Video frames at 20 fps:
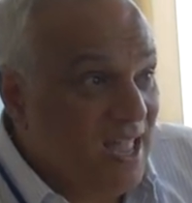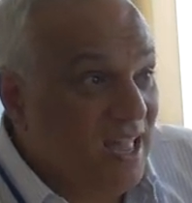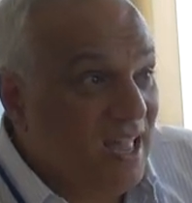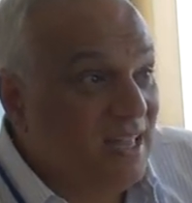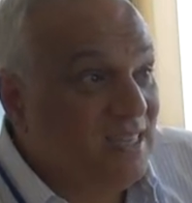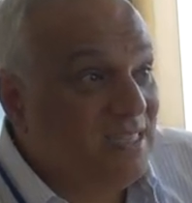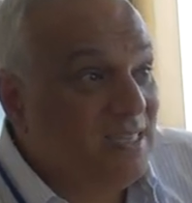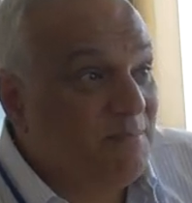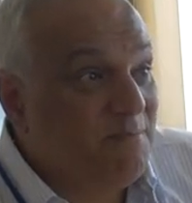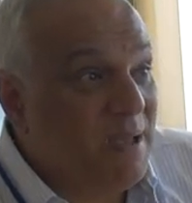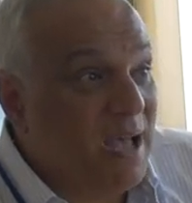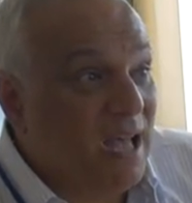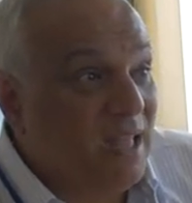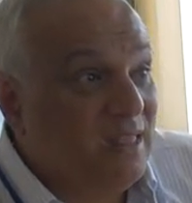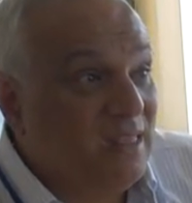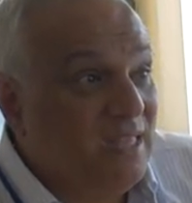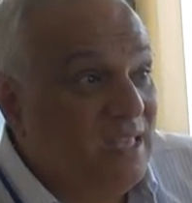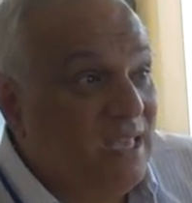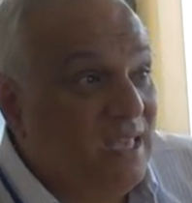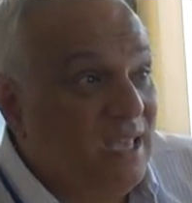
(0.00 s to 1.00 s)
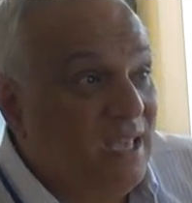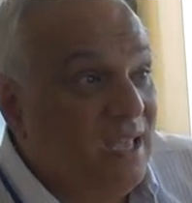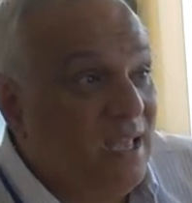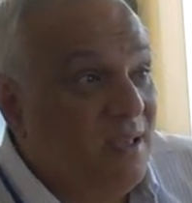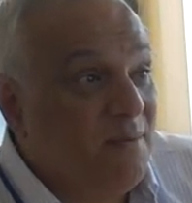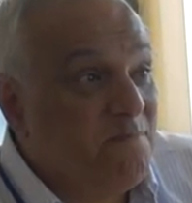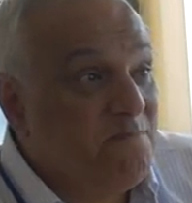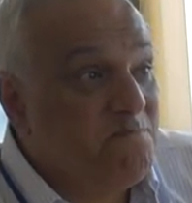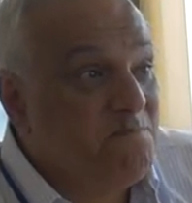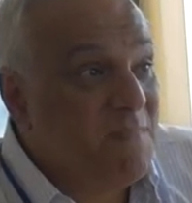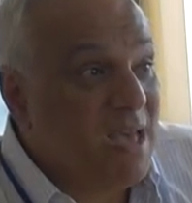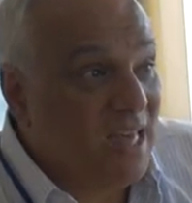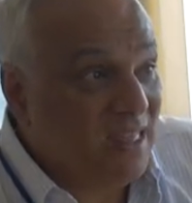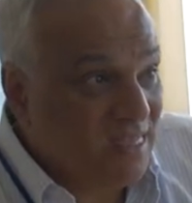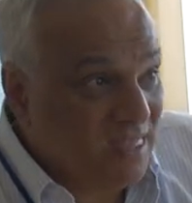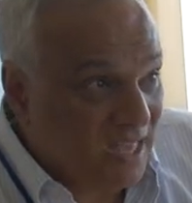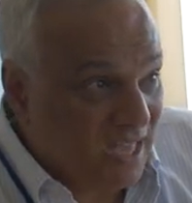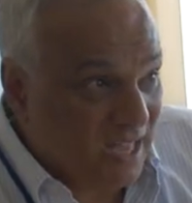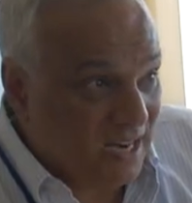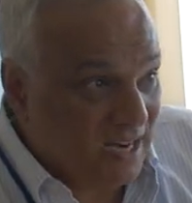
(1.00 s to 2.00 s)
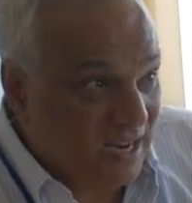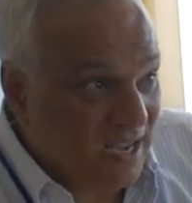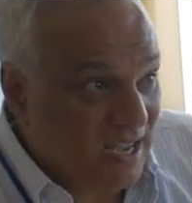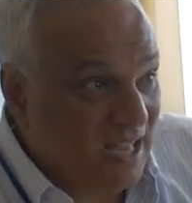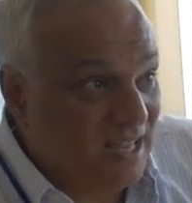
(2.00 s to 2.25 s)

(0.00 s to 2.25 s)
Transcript: it's about the method,